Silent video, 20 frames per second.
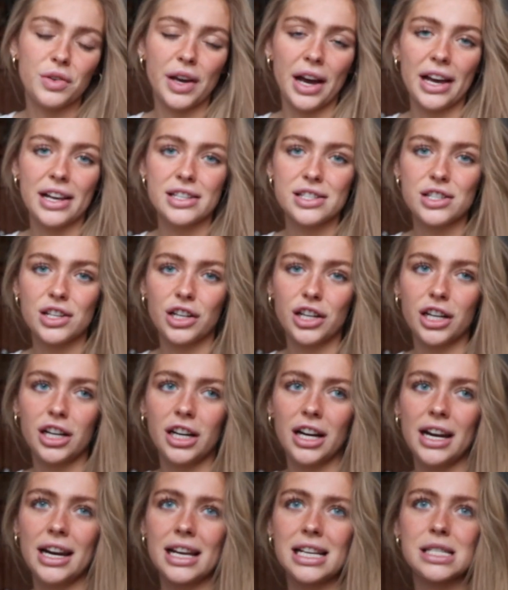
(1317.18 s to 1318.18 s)
you guys to
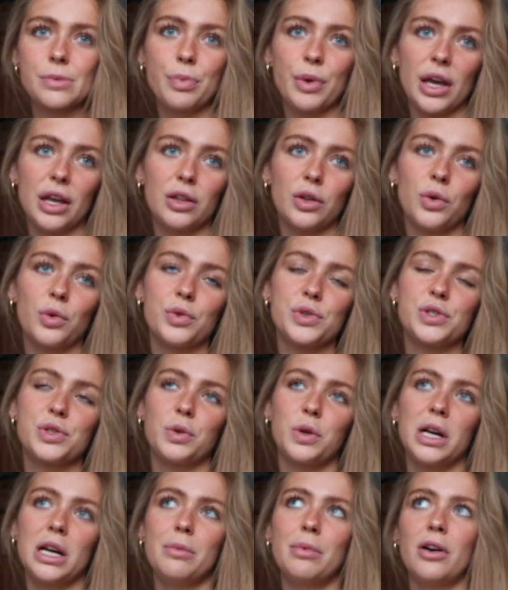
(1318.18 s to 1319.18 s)
her and explain the whole
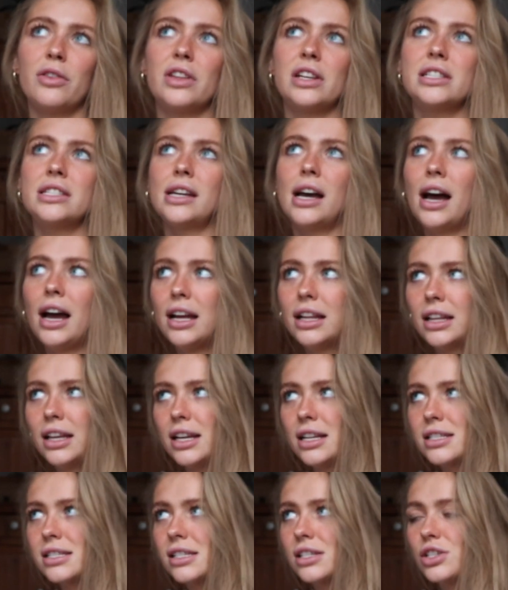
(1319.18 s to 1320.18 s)
story about the
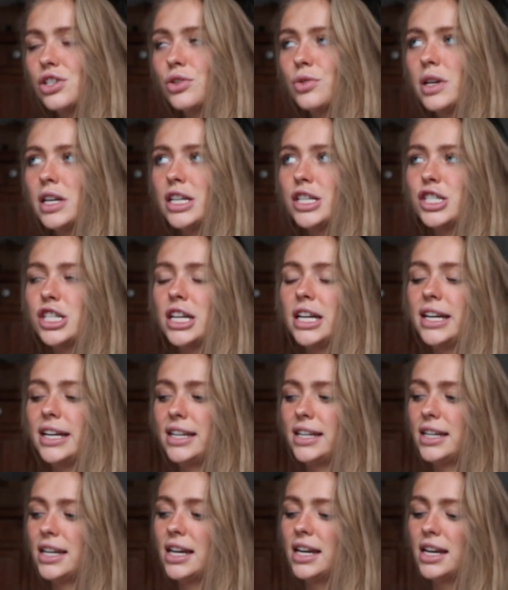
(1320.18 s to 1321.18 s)
Thailand
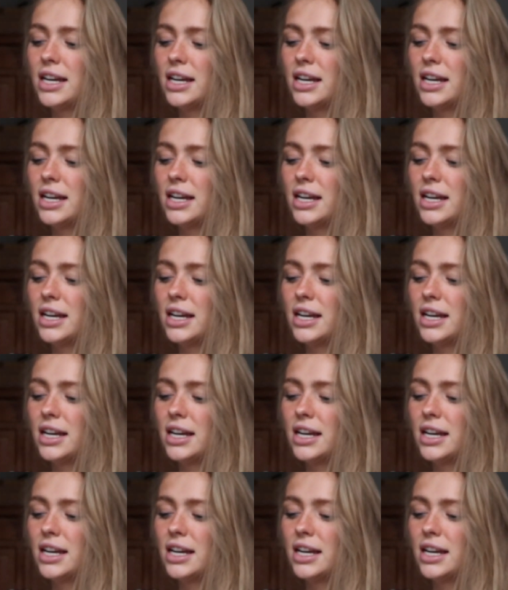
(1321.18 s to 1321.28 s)
situation.